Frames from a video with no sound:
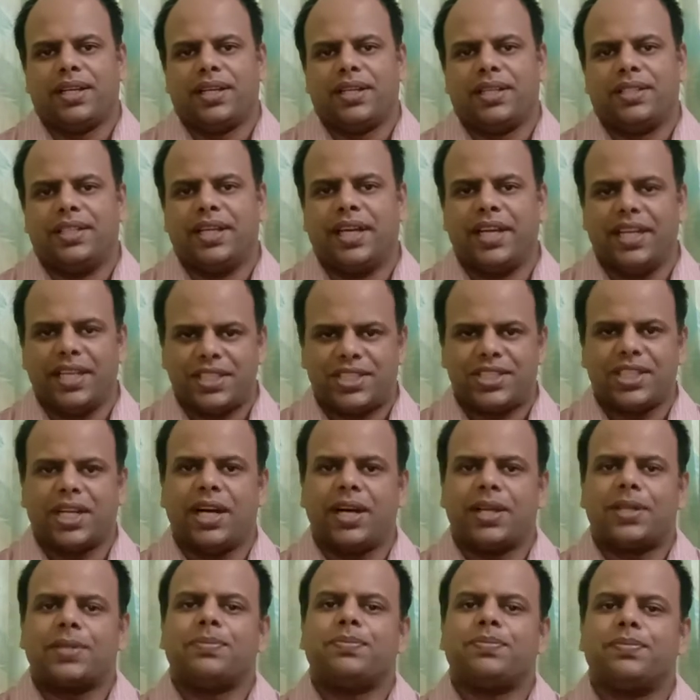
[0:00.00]
The
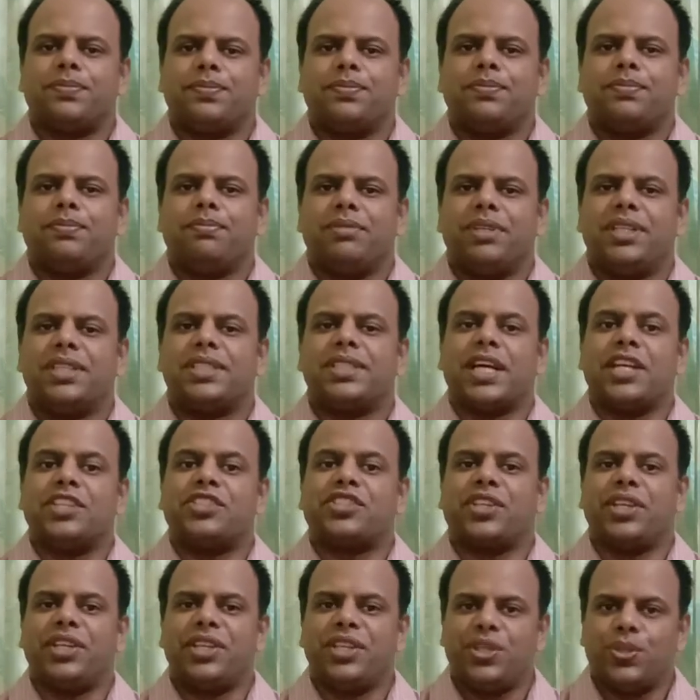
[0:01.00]
HR is
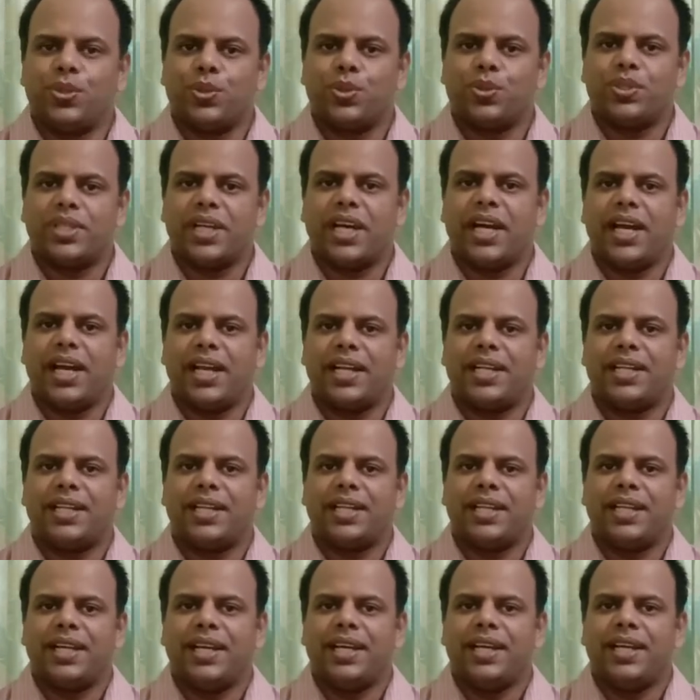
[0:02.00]
asking you
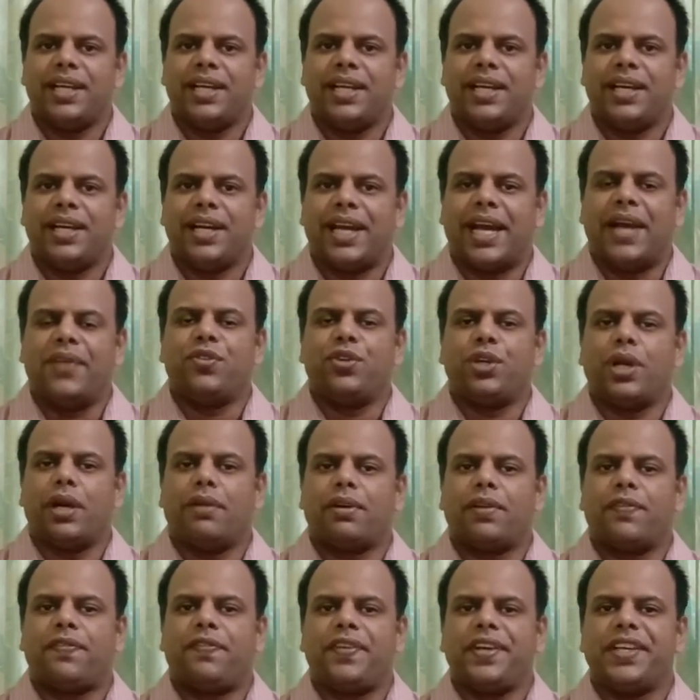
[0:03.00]
that have you
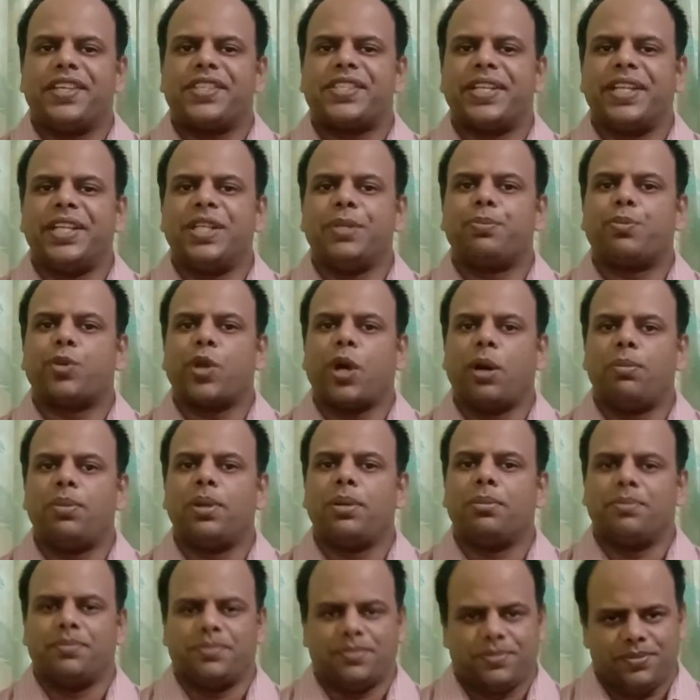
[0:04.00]
ever faced any
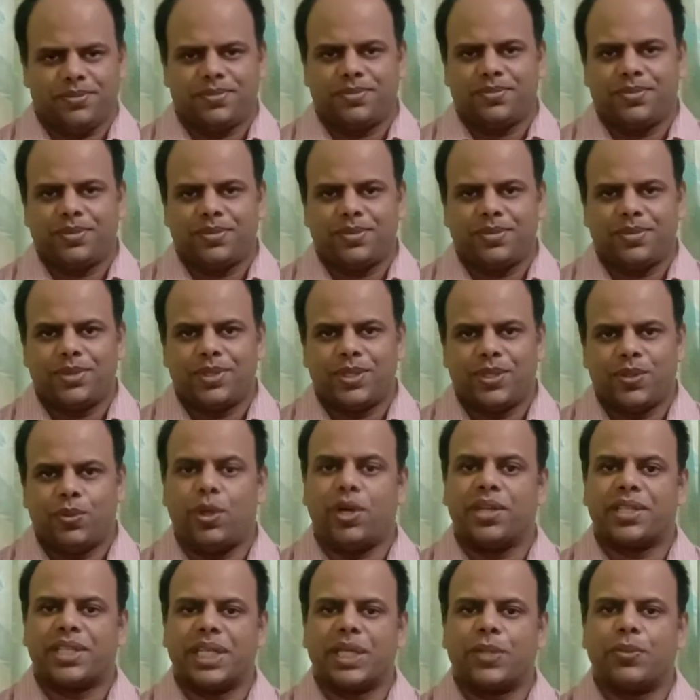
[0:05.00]
problem
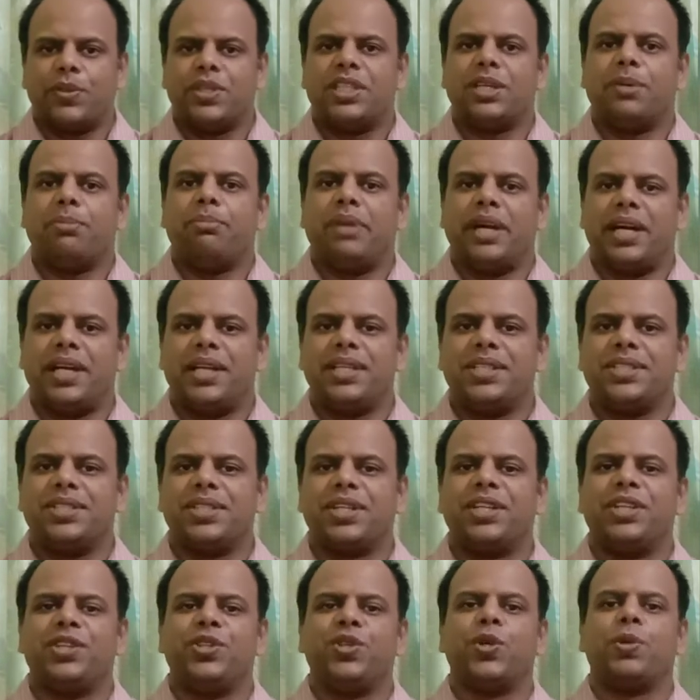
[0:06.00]
working with a manager
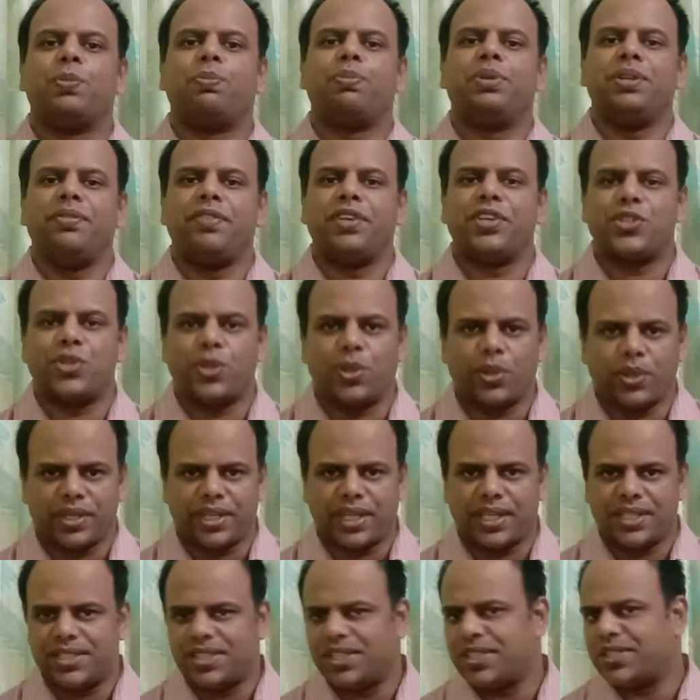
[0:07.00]
in your previous
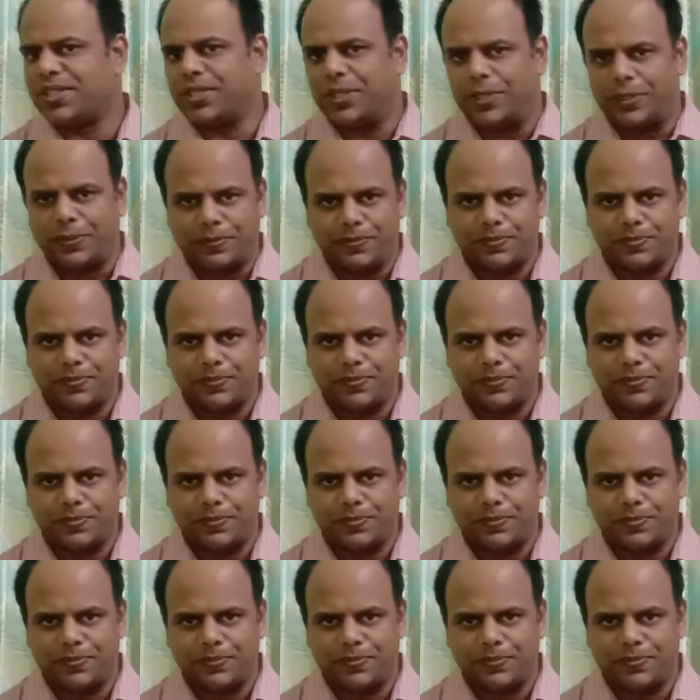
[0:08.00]
organization?